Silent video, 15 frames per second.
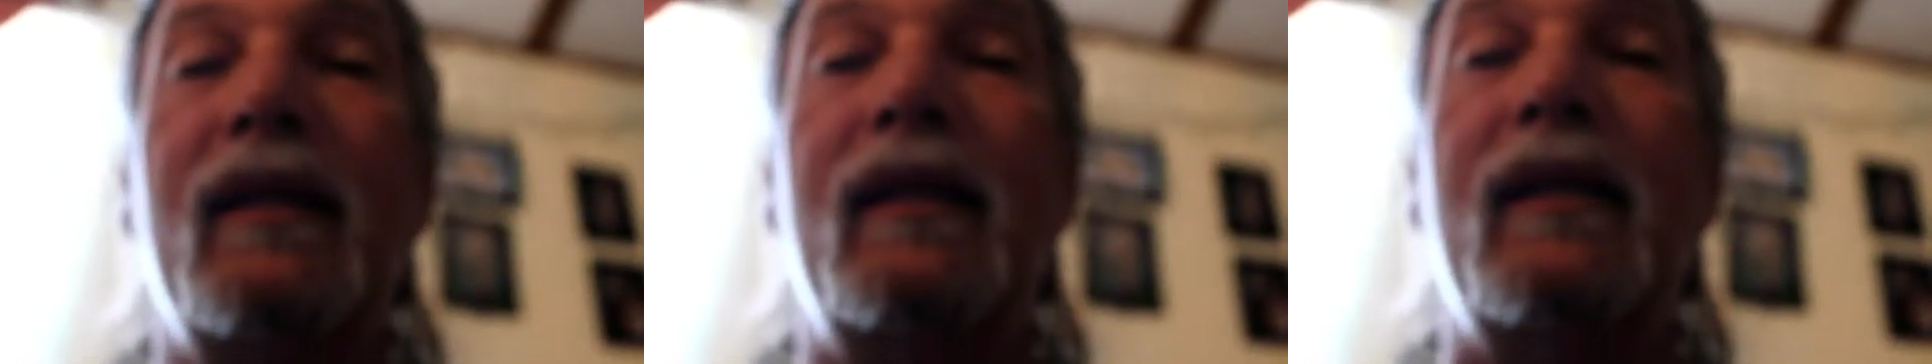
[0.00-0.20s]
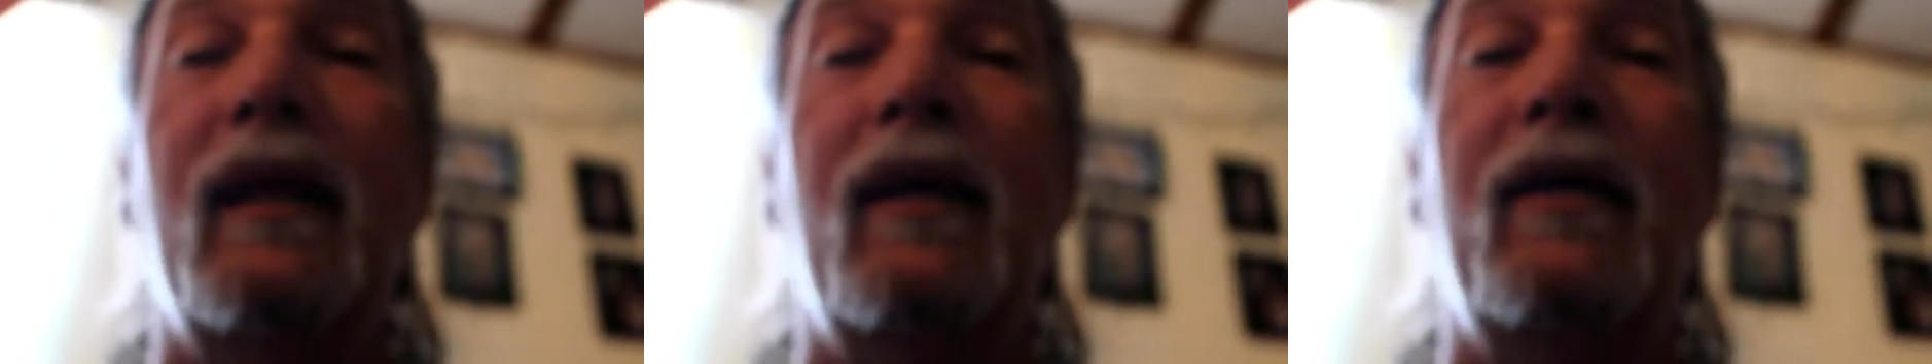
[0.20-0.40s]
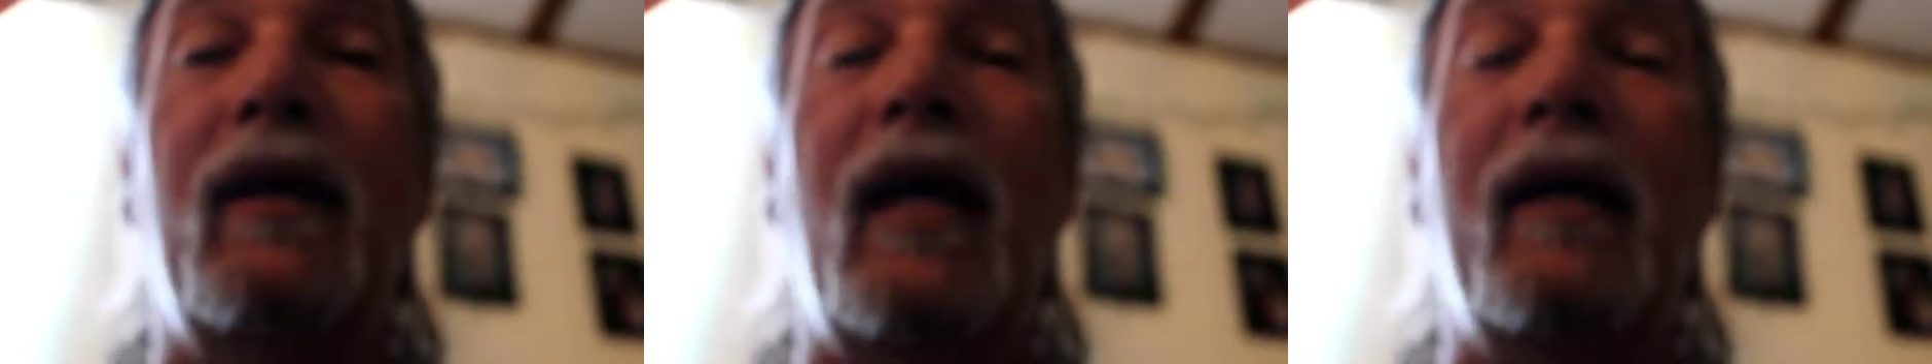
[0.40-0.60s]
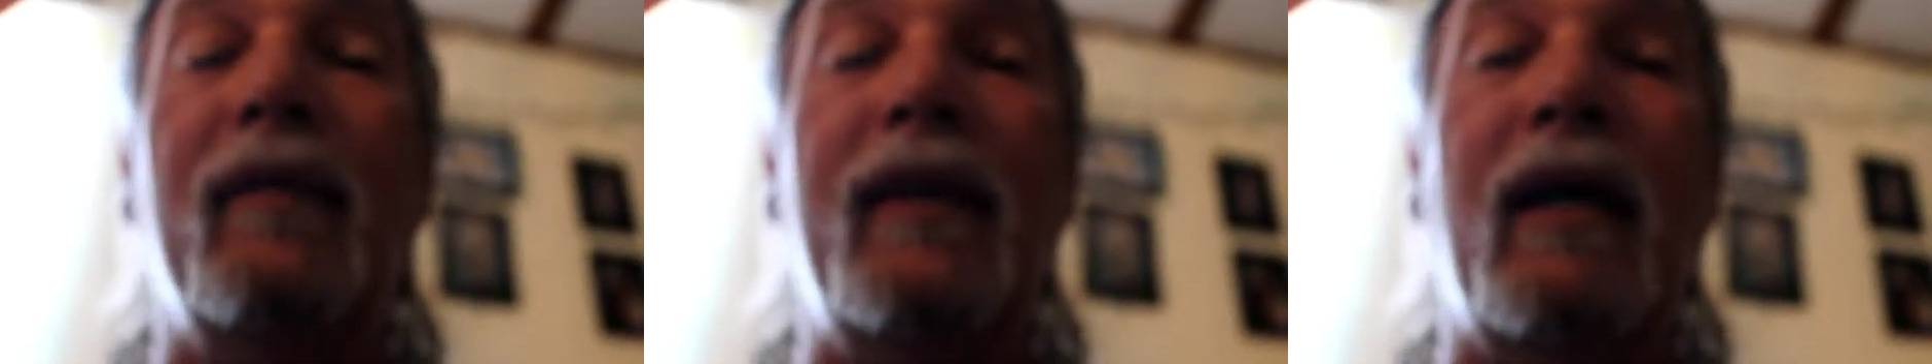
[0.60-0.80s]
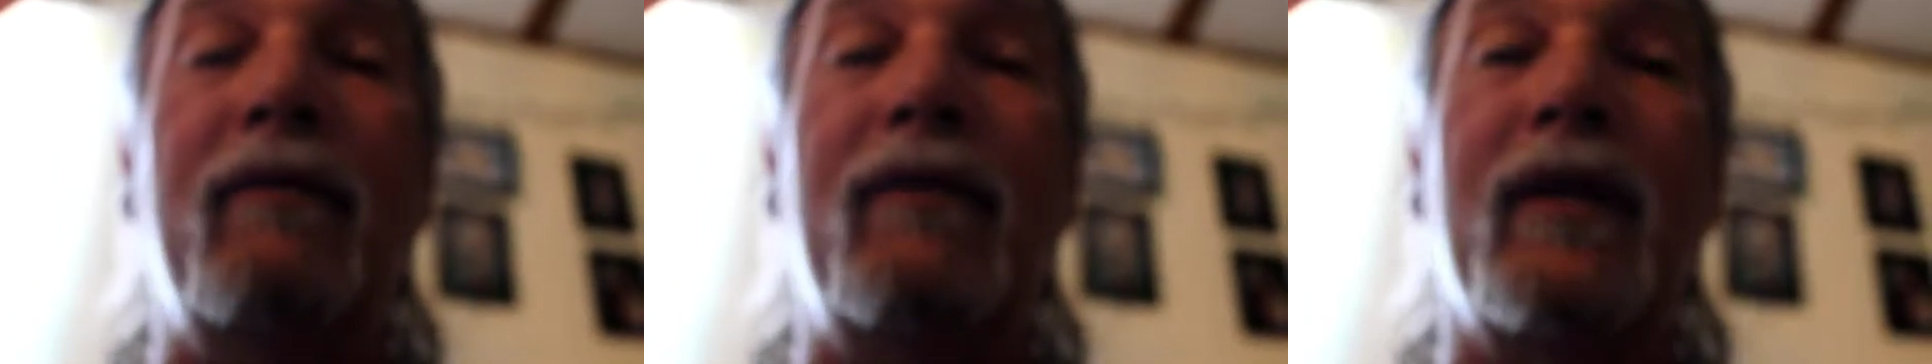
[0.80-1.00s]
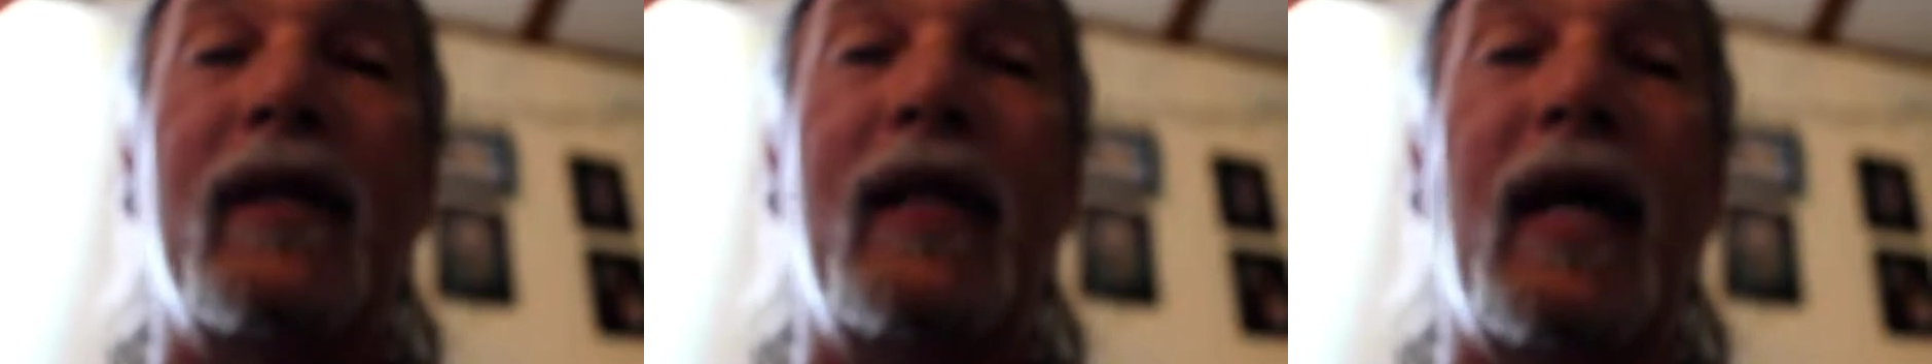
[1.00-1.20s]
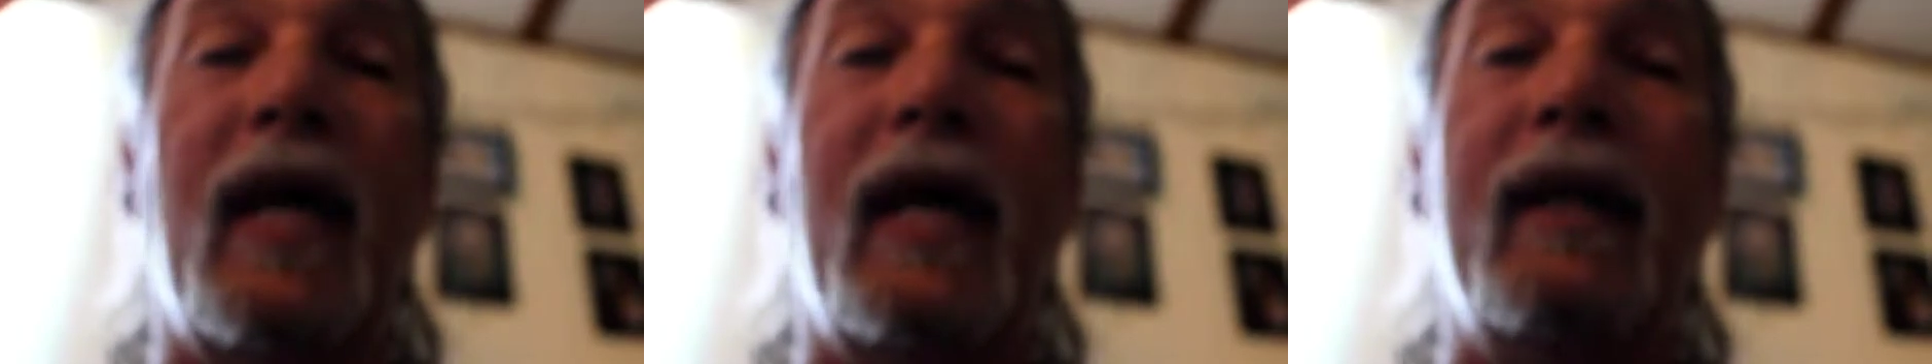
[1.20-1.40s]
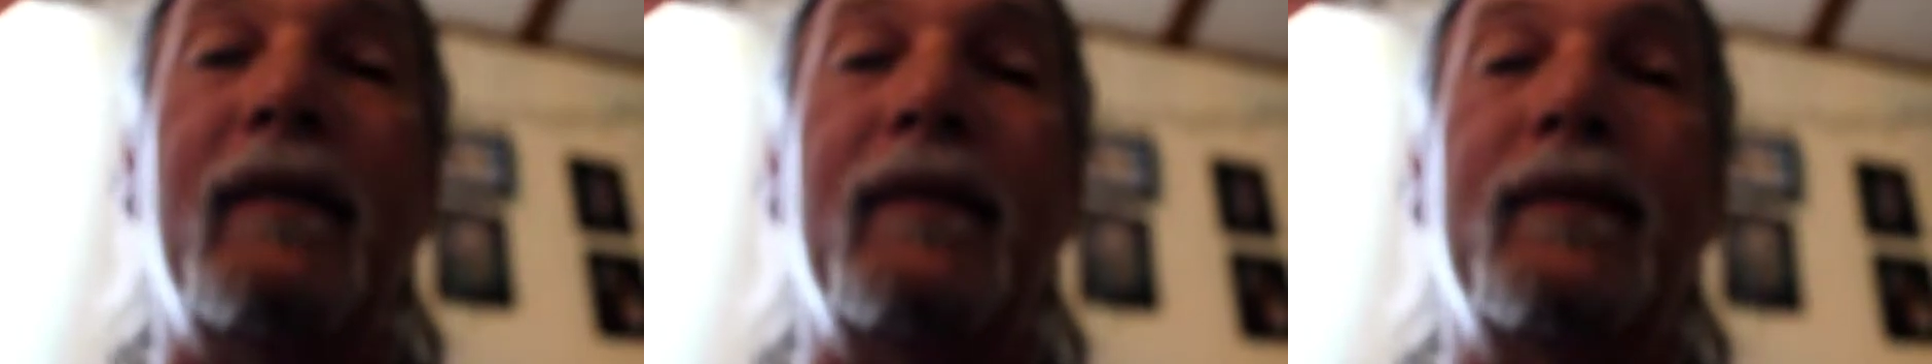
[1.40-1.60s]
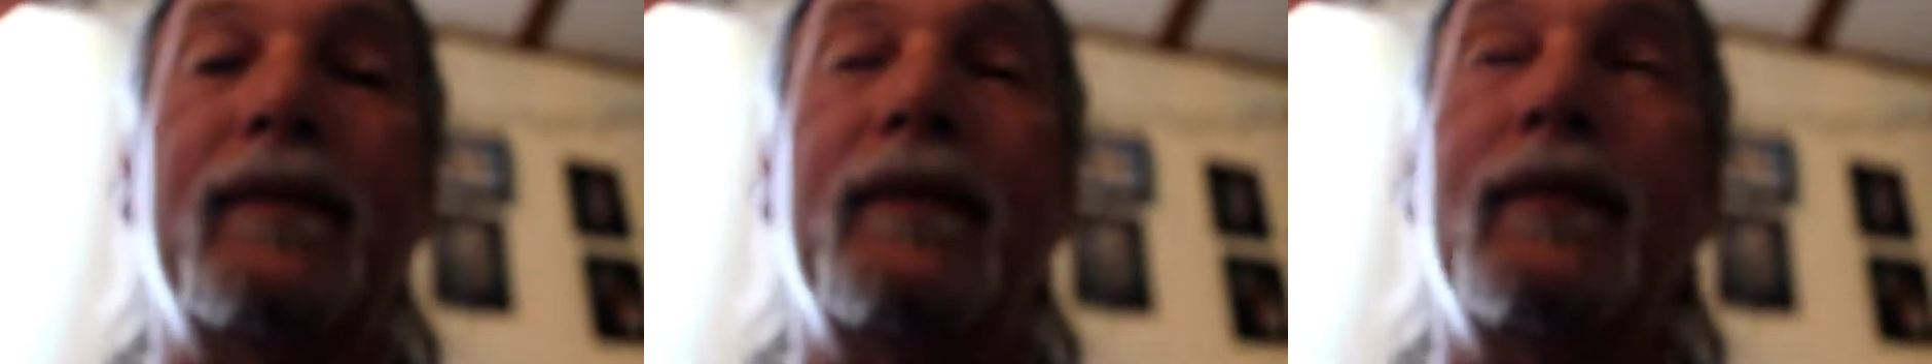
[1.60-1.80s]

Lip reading: So I'm done for the day.